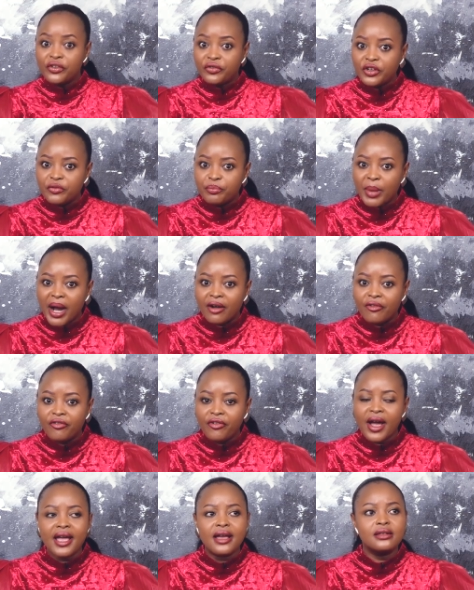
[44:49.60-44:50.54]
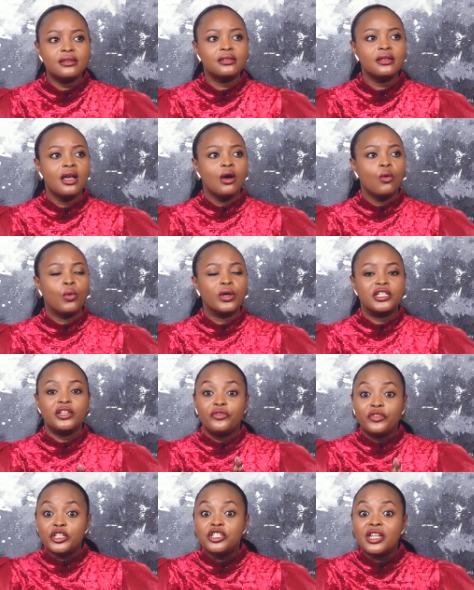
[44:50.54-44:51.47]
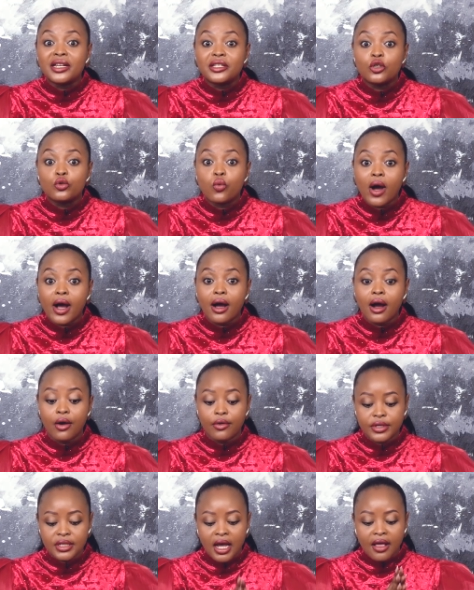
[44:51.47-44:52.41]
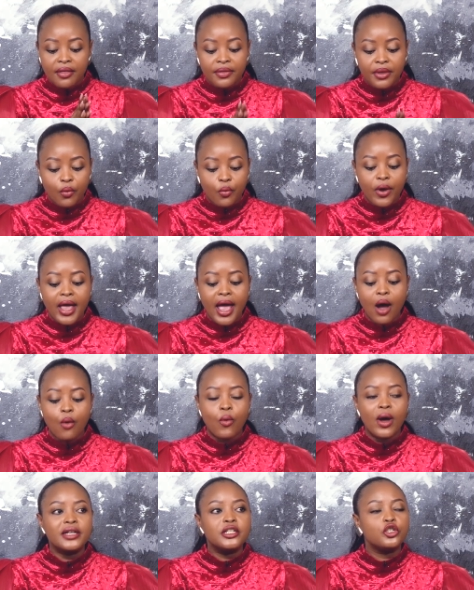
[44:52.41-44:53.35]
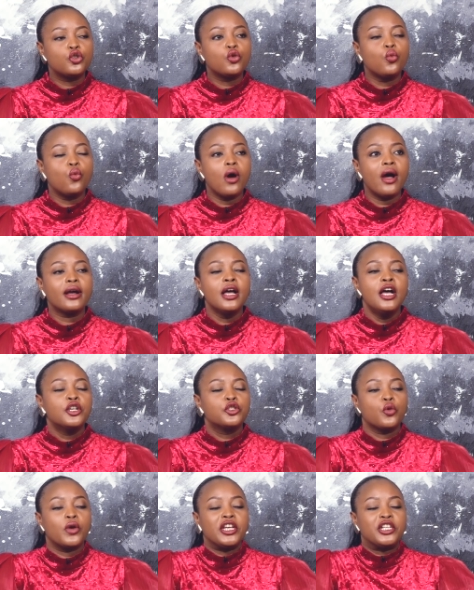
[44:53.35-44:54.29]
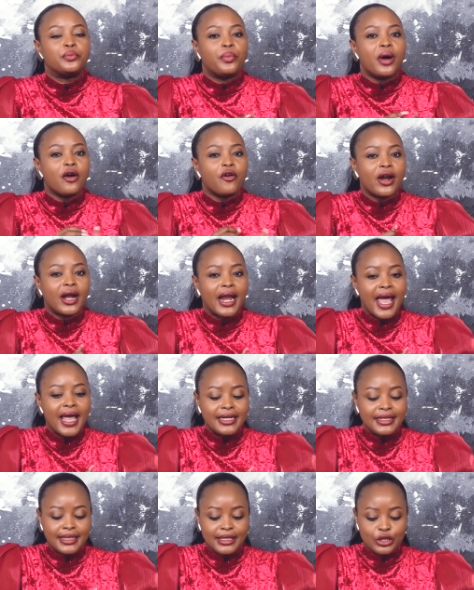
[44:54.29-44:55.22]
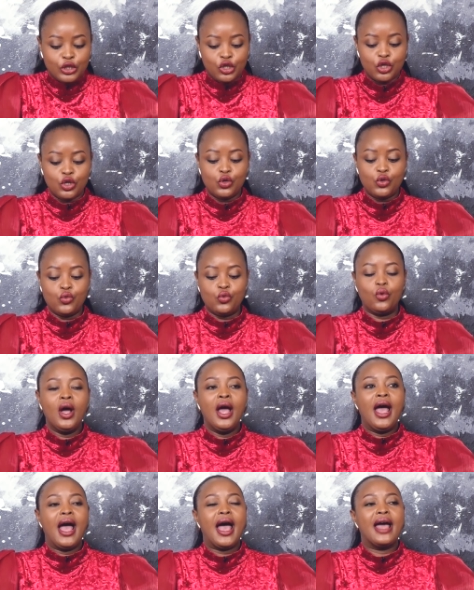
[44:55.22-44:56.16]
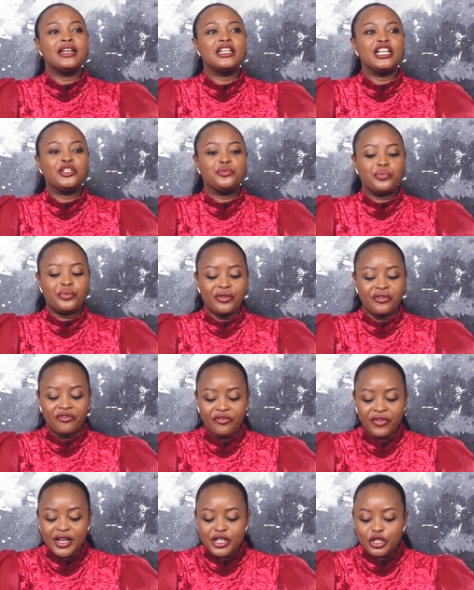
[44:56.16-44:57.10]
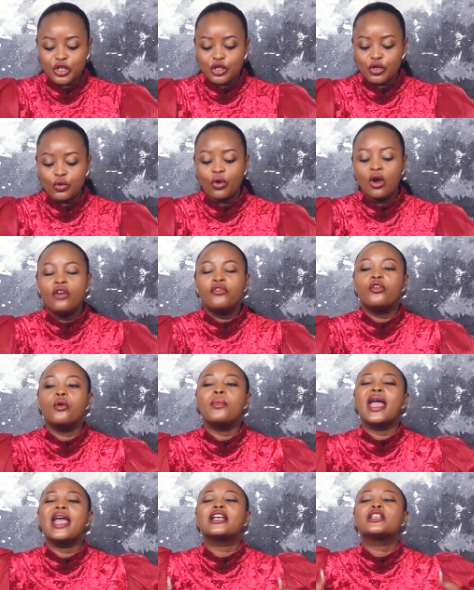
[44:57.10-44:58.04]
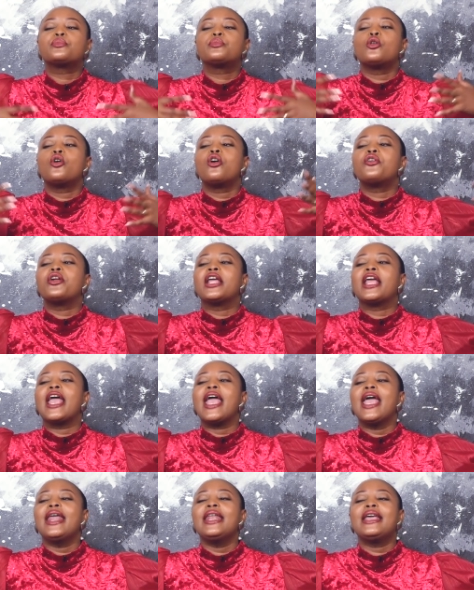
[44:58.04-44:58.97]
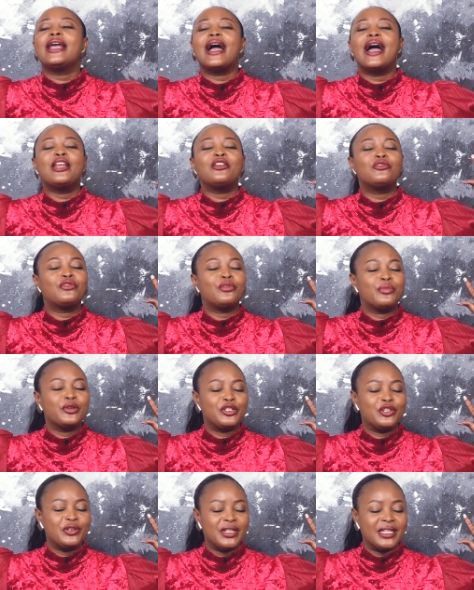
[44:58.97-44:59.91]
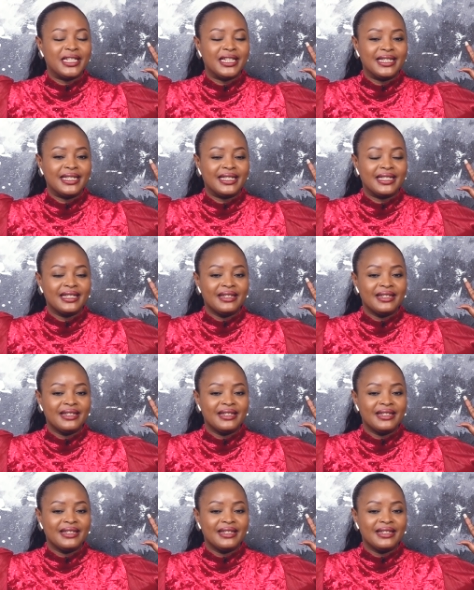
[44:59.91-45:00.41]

if it backfires? What if it doesn't work out the way I want it to work? So it paralyzes you and it prevents you from exploring any kind of opportunities